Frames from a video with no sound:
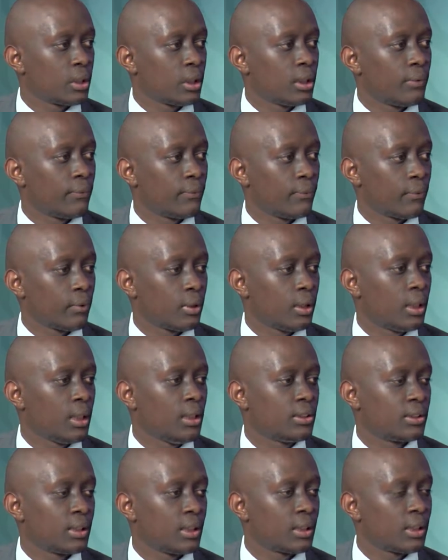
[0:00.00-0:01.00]
if the
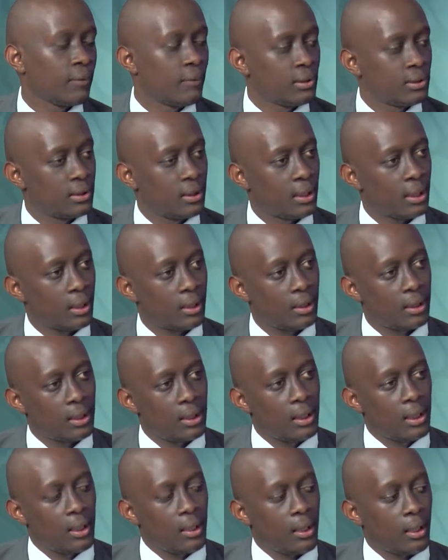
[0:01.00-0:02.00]
incentive is there,
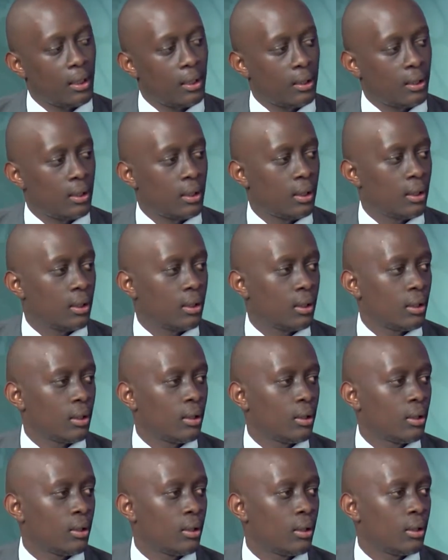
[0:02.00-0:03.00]
and then
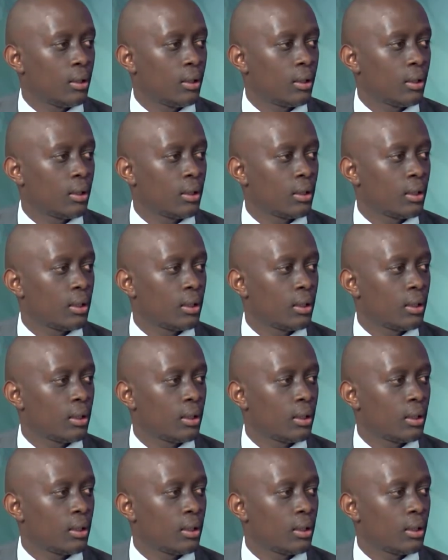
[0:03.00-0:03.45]
uh,